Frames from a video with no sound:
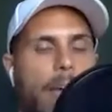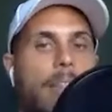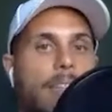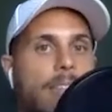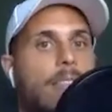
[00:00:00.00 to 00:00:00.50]
And
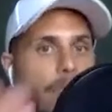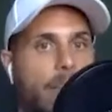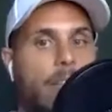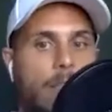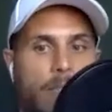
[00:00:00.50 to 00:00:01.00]
this is
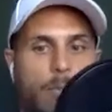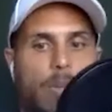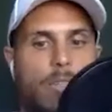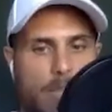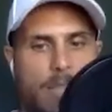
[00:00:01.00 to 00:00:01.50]
effectively
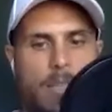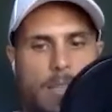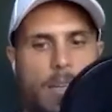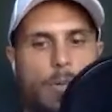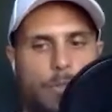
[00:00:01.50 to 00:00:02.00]
what you see
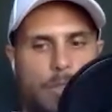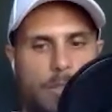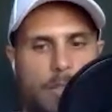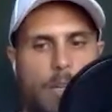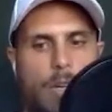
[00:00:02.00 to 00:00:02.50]
in
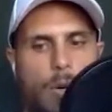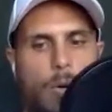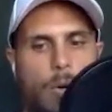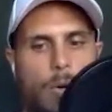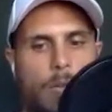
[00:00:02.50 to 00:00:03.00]
cultures
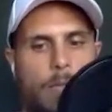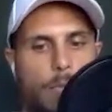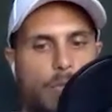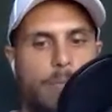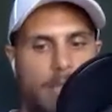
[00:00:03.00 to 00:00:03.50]
or
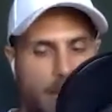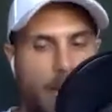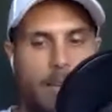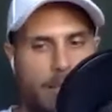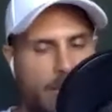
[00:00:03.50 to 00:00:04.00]
movements
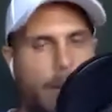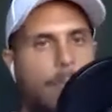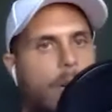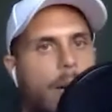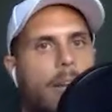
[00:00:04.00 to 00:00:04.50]
like the
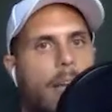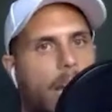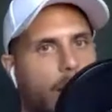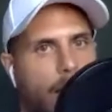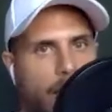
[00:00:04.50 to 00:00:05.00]
samurai
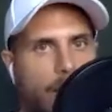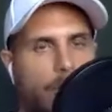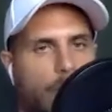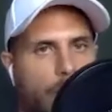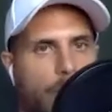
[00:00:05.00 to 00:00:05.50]
and like the
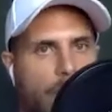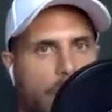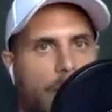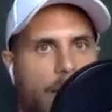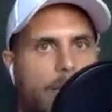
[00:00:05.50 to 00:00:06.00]

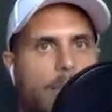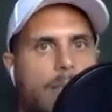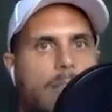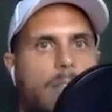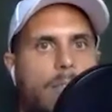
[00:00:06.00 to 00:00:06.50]
chivalrous
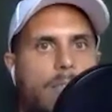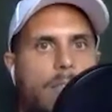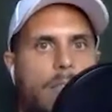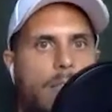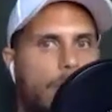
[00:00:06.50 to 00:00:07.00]
knights of
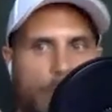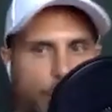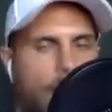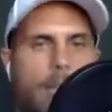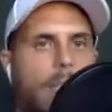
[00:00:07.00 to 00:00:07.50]
the
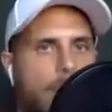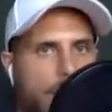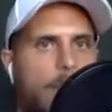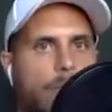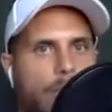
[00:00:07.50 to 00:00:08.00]
crusades, et
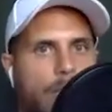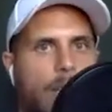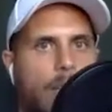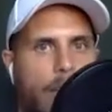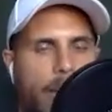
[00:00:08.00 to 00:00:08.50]
cetera, is
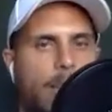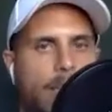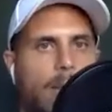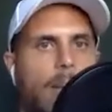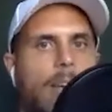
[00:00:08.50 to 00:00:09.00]
that you had
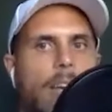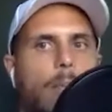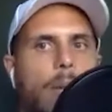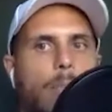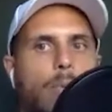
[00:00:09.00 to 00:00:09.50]
these
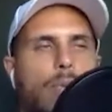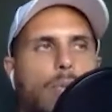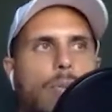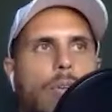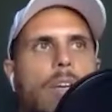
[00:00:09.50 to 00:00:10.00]
people
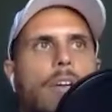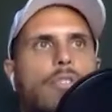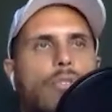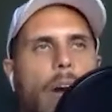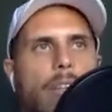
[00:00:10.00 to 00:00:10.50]
who
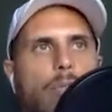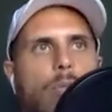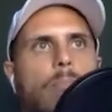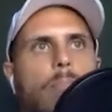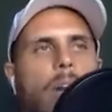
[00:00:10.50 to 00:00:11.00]
tried to
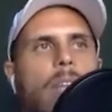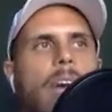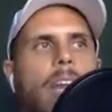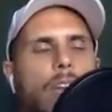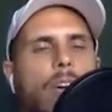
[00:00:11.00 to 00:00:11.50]
embody
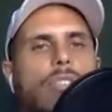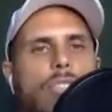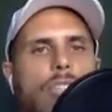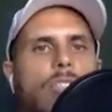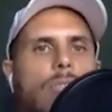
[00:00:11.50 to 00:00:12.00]
that, not
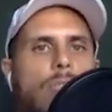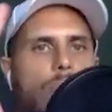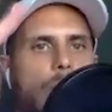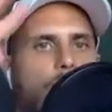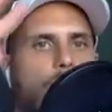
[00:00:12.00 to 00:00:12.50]
just through